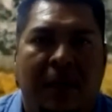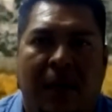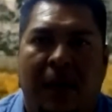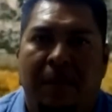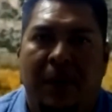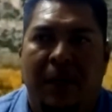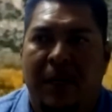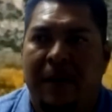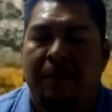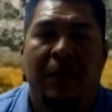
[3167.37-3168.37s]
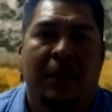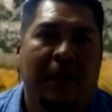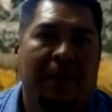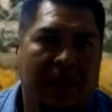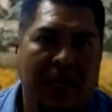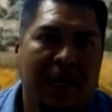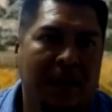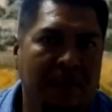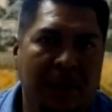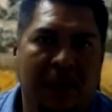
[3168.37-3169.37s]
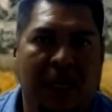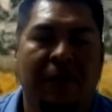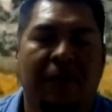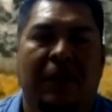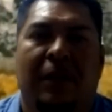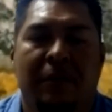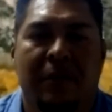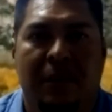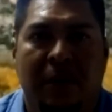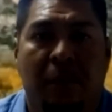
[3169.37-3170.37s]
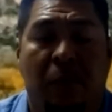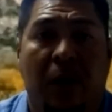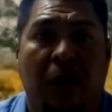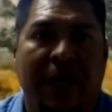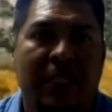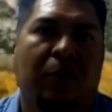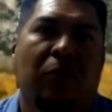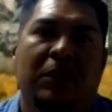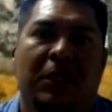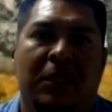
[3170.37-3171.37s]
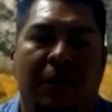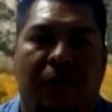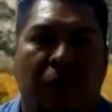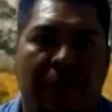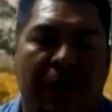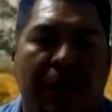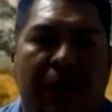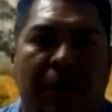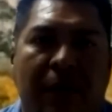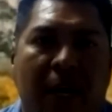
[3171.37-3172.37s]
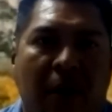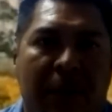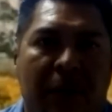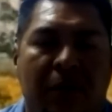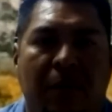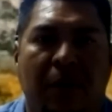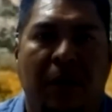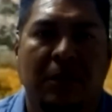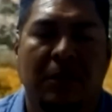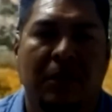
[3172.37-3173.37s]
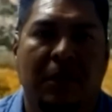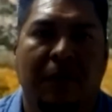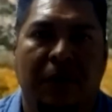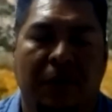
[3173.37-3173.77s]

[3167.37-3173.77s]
and being empathetic and being loving, he was a great support system for me, and helped me through the process of